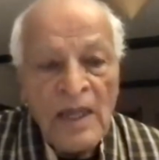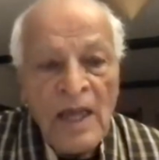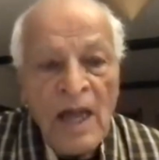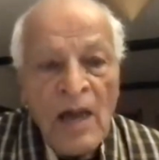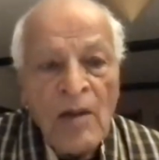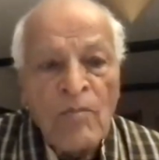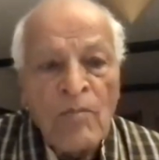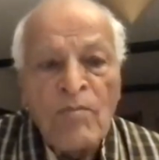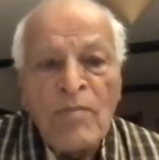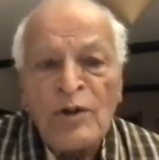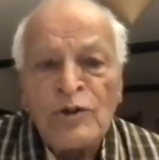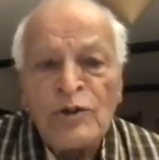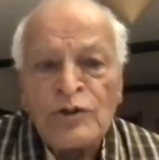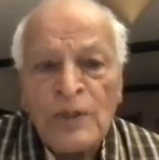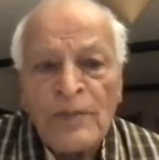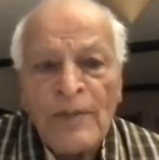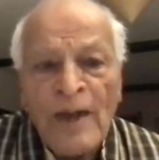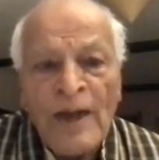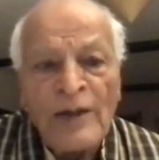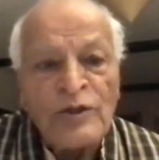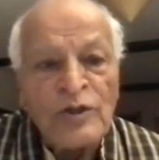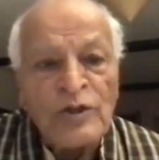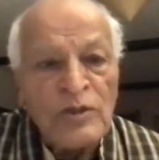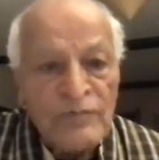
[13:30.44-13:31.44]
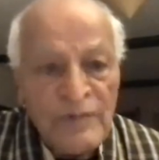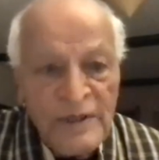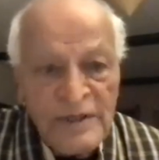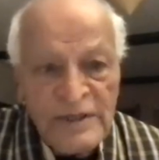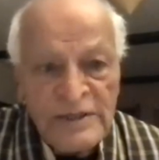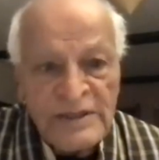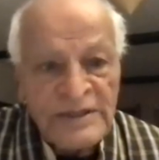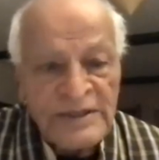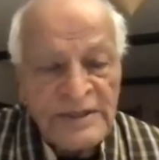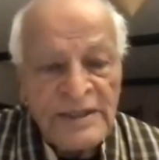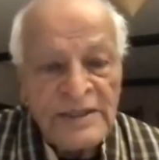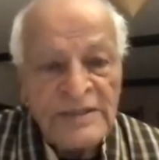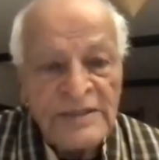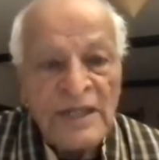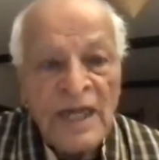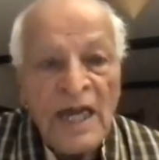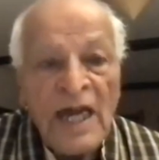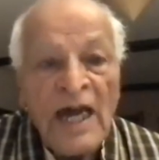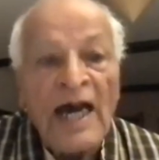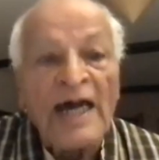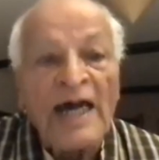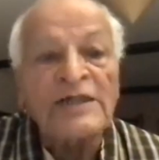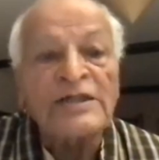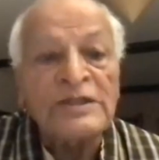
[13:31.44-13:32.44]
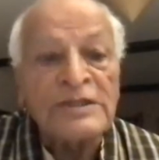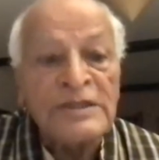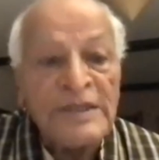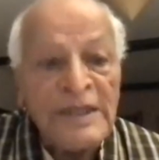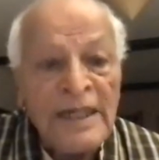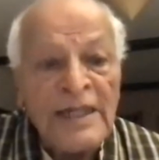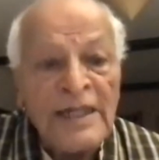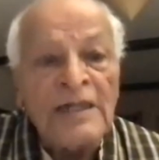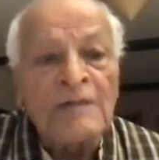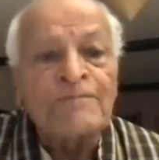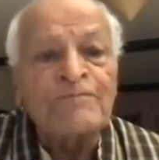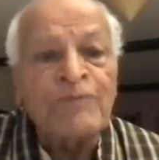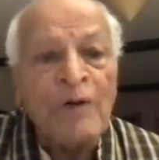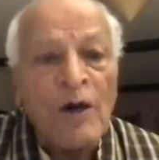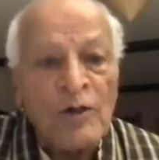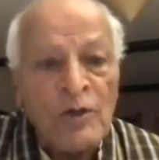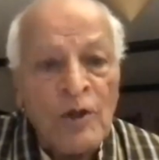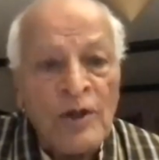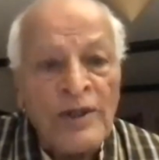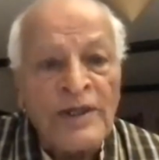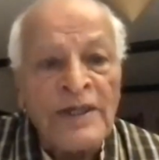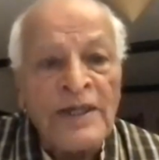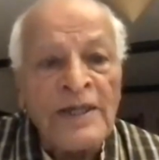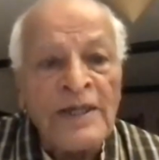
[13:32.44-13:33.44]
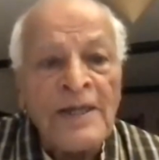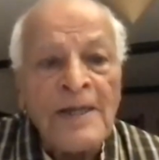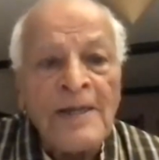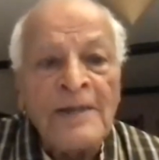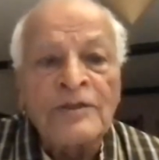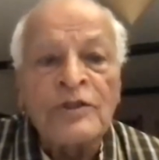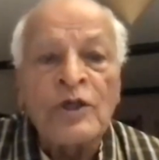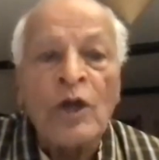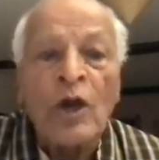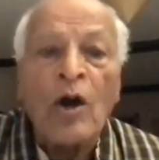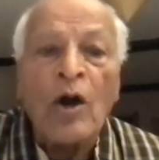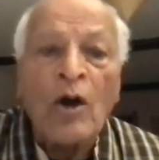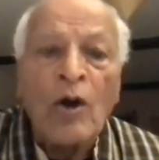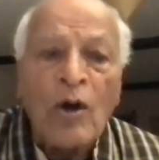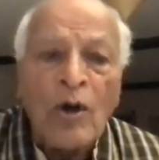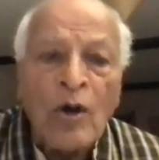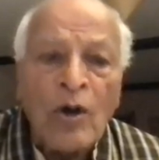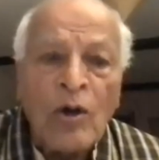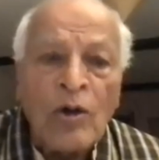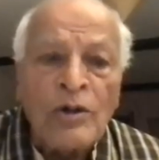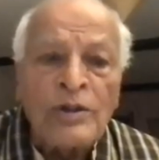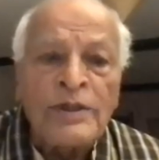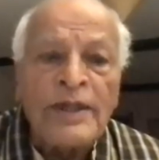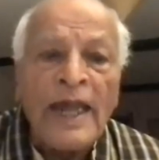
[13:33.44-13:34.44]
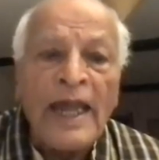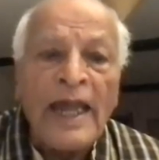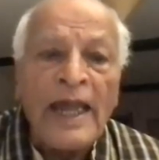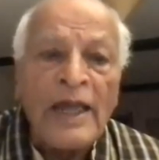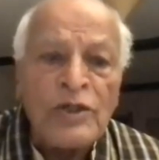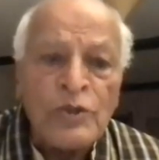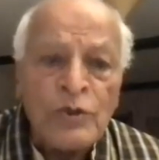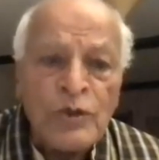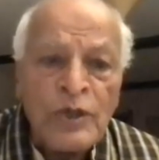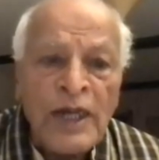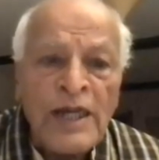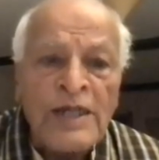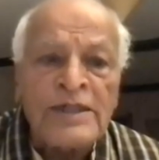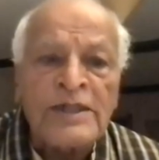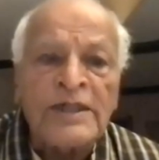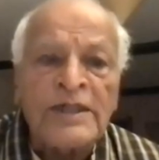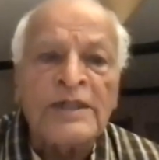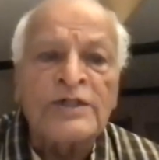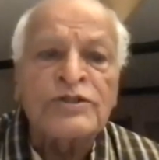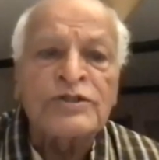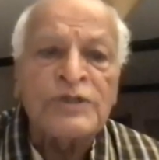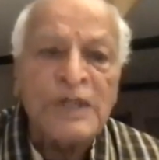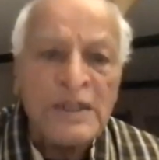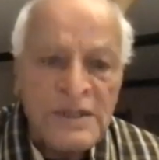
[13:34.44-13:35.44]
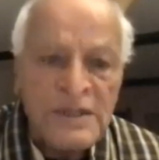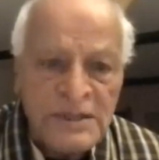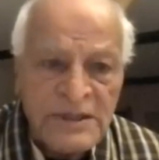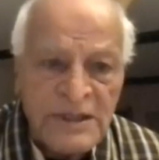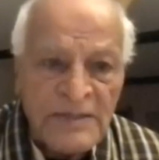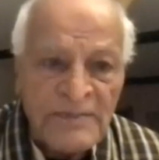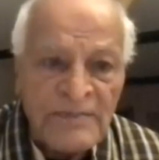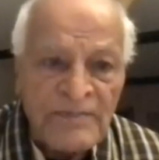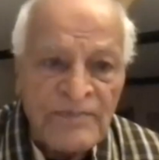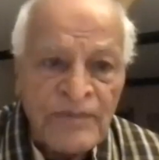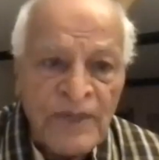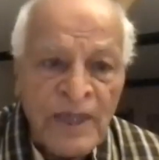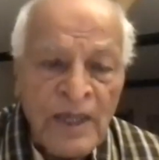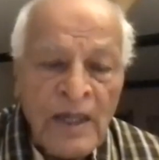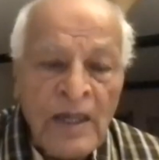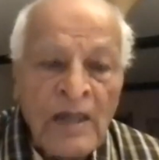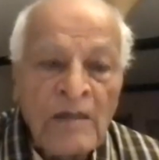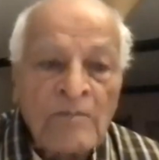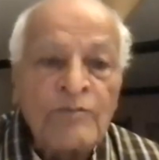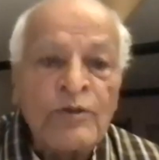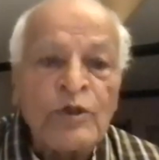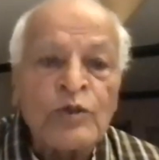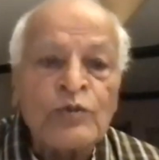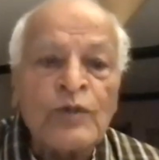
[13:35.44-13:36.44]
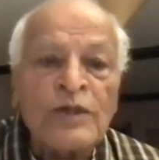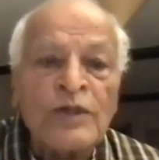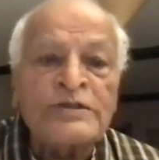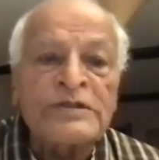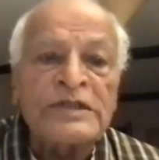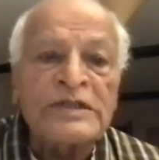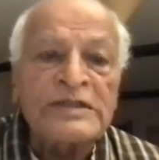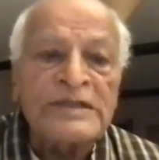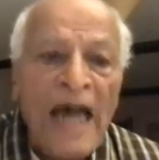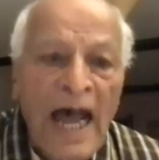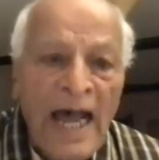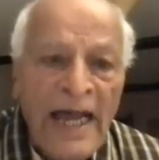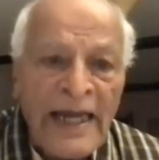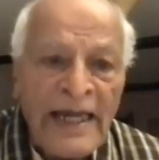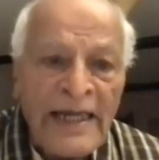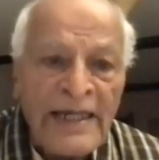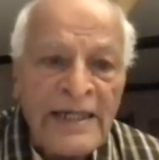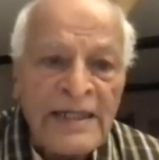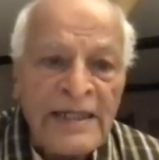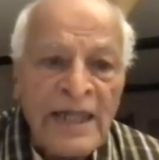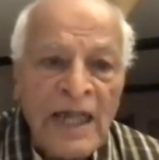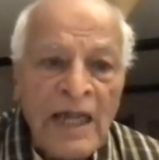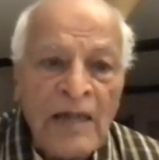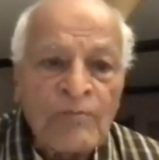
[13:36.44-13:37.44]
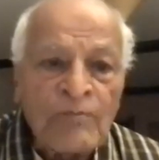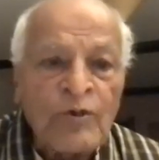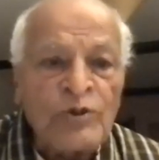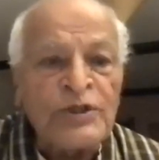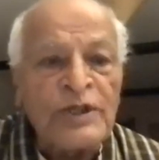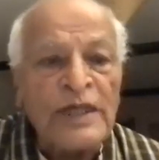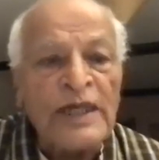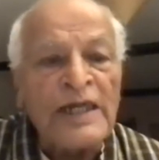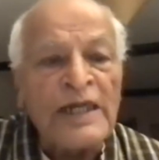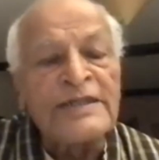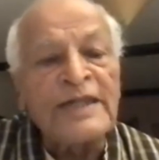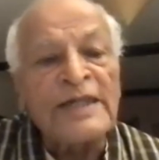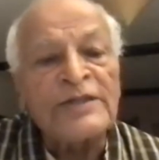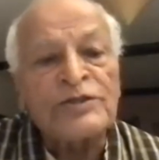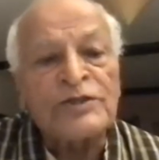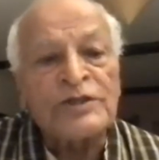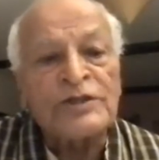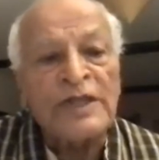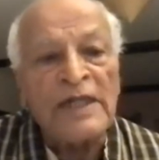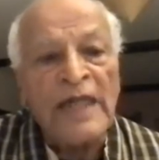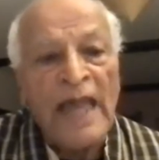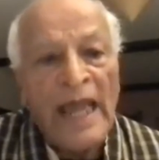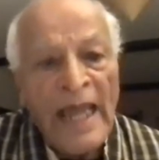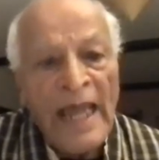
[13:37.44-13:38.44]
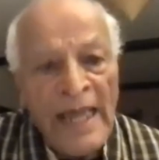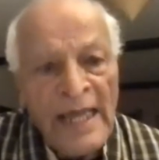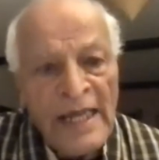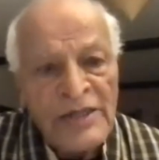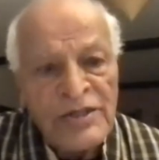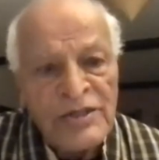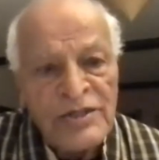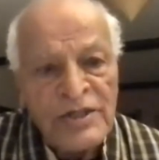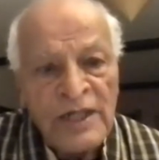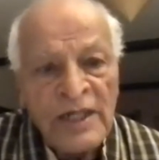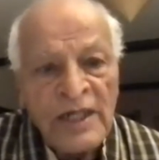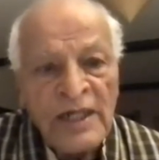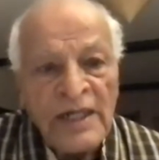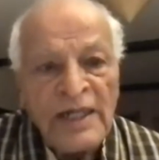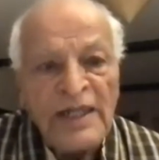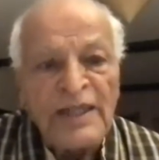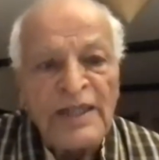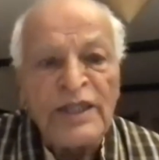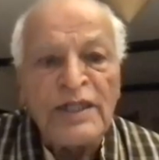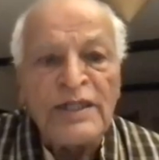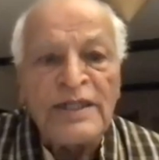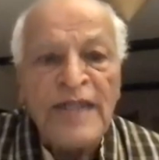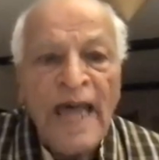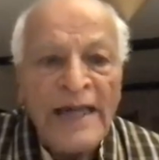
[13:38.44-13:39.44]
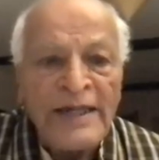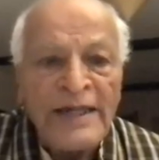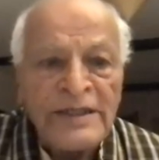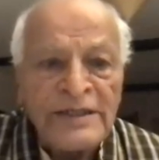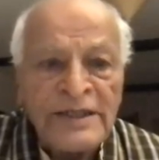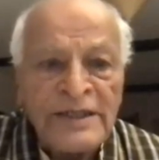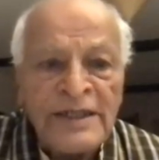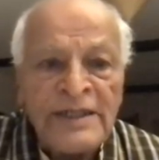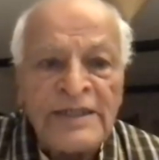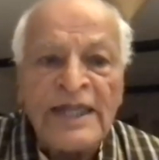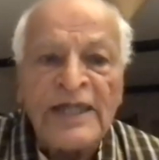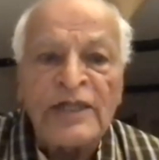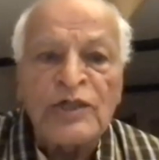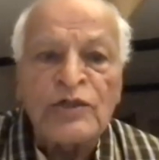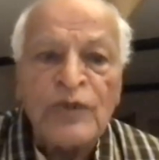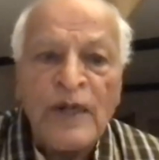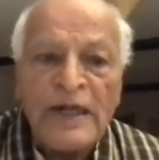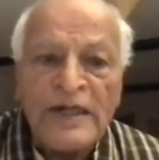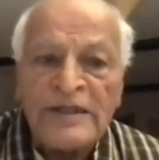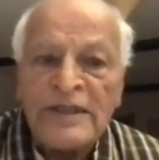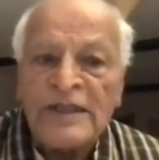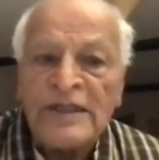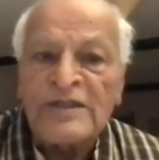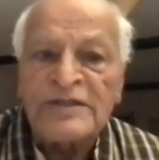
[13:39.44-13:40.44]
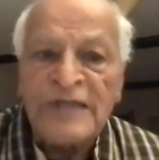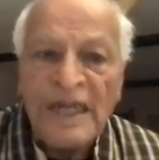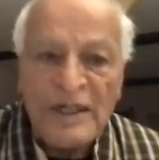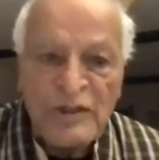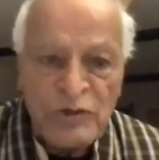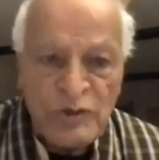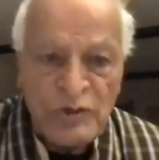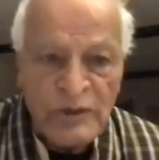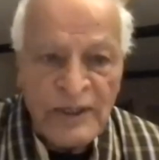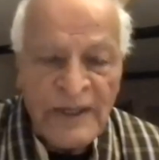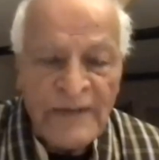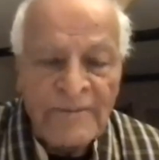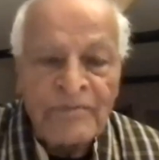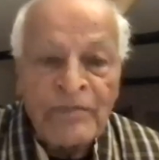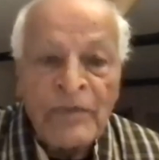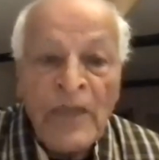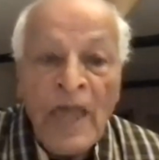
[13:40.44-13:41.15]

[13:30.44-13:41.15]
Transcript: most of our universities are still following the old educational system, which was designed for the industrial age in the 19th and 20th century.